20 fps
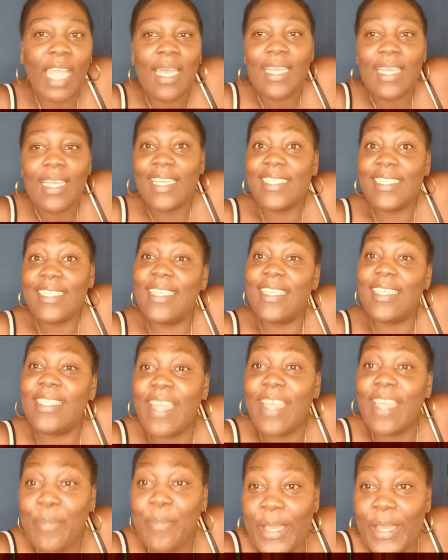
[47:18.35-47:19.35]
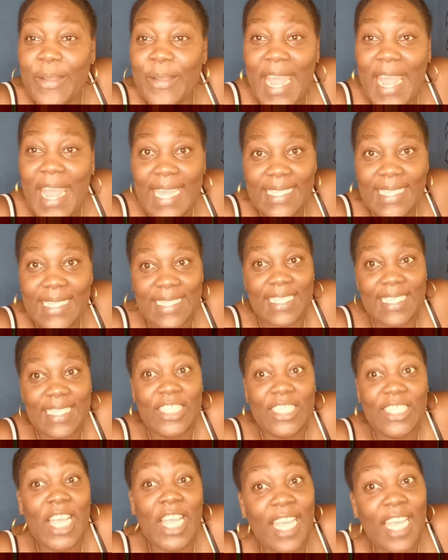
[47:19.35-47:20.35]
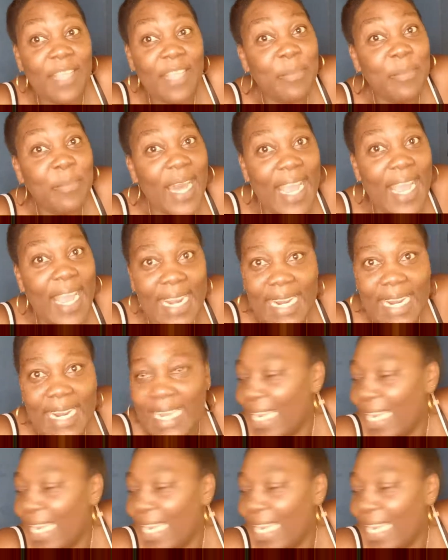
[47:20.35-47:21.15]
you see the topic, right? Shannon Mark.